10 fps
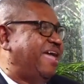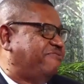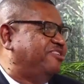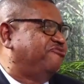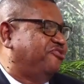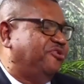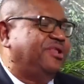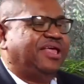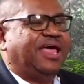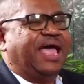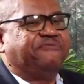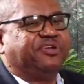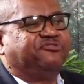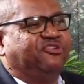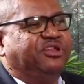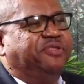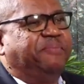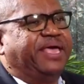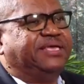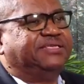I have control. I have control of the
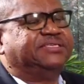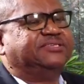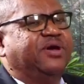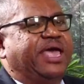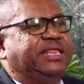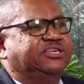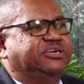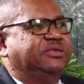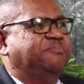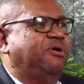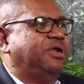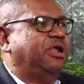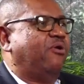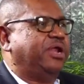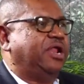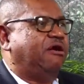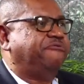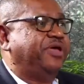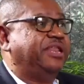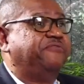mics, so I turn them on and
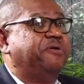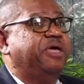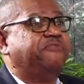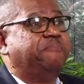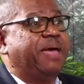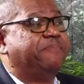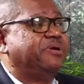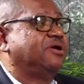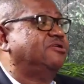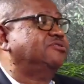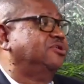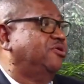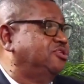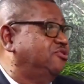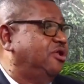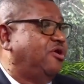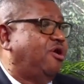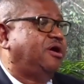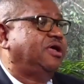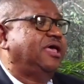off. And if a member goes on too
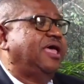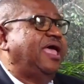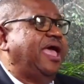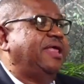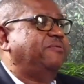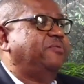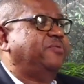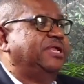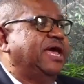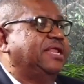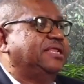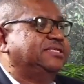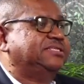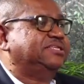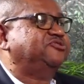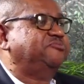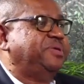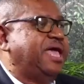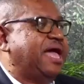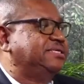long and would not listen to
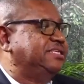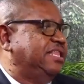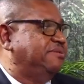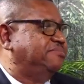me asking them,